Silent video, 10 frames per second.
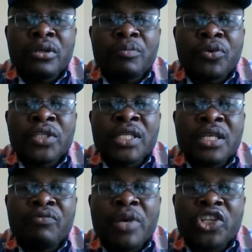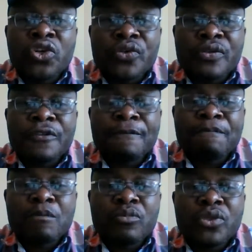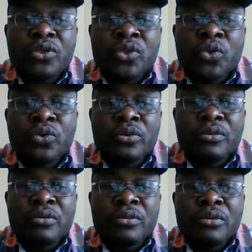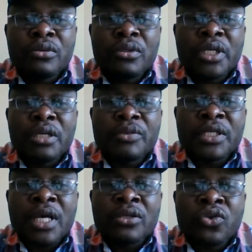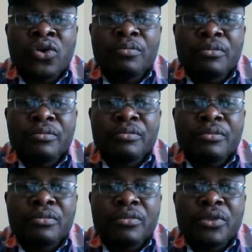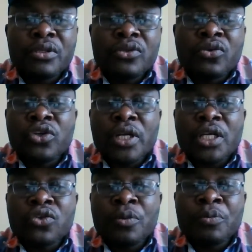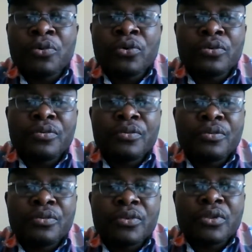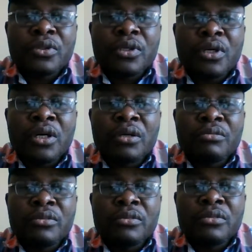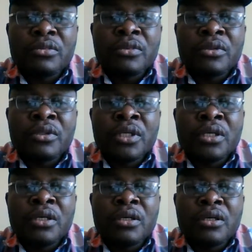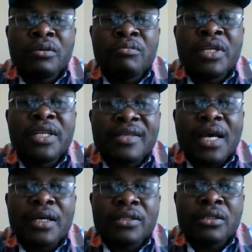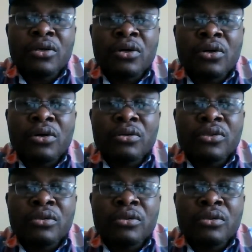protective measures. Two, let them sit at home. So the other two people, the ministers or